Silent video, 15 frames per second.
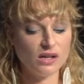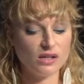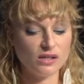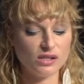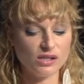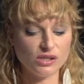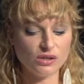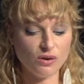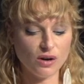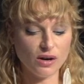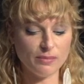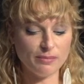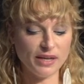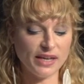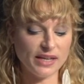the
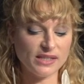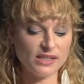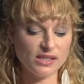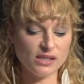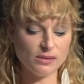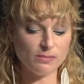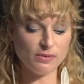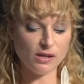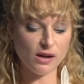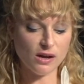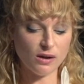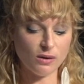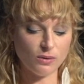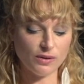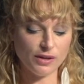storm begins to
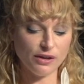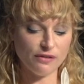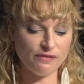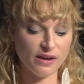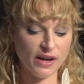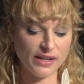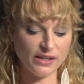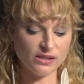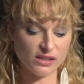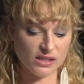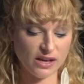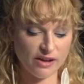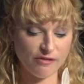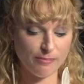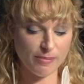blow. You find
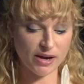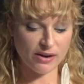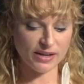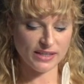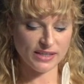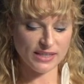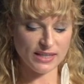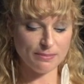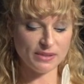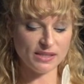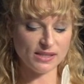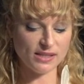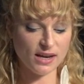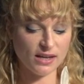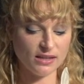yourself buried deep
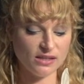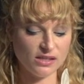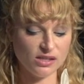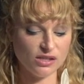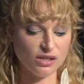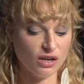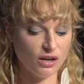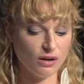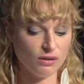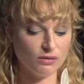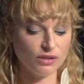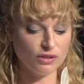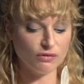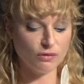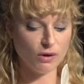inside the snow.
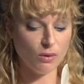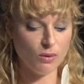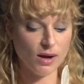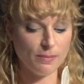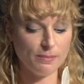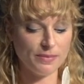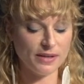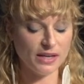You grow up